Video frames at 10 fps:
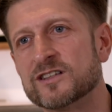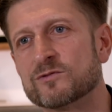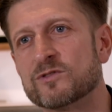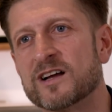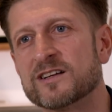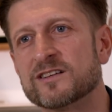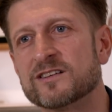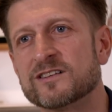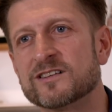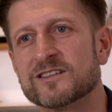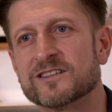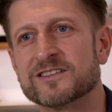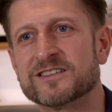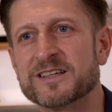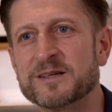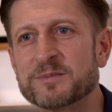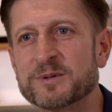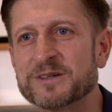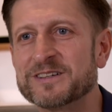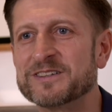run deep,
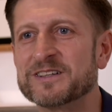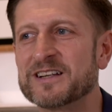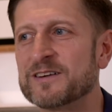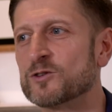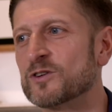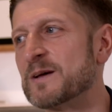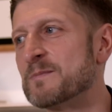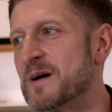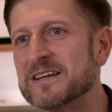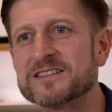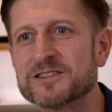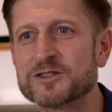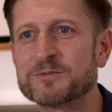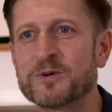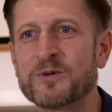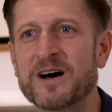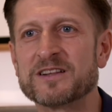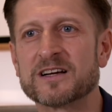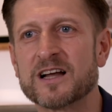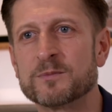and that they've got their mates that support
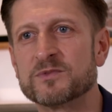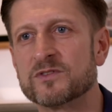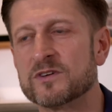other clubs.